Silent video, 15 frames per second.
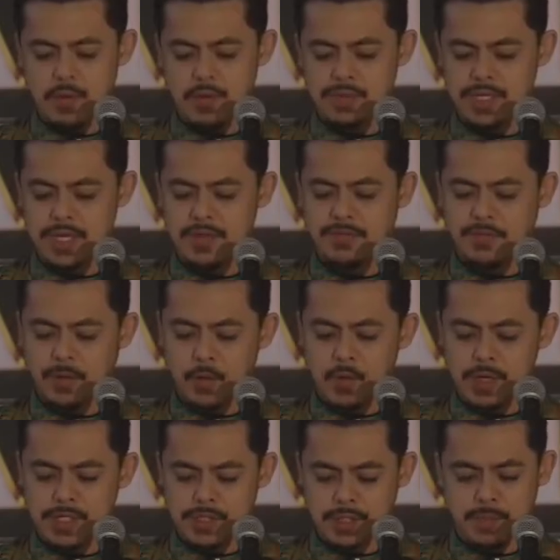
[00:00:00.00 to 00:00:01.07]
most
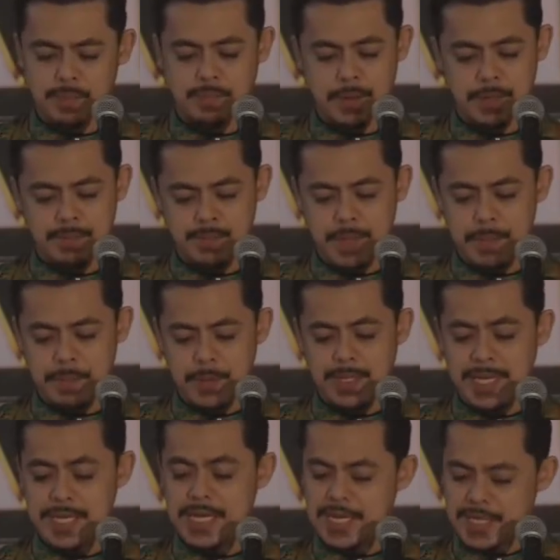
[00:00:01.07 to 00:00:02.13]
influential
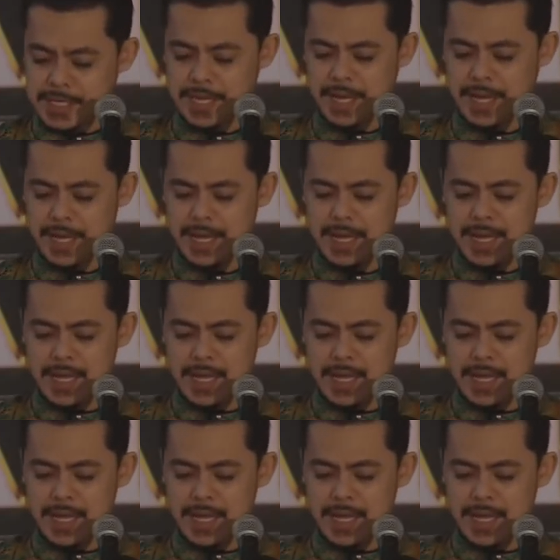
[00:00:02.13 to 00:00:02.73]
people in India,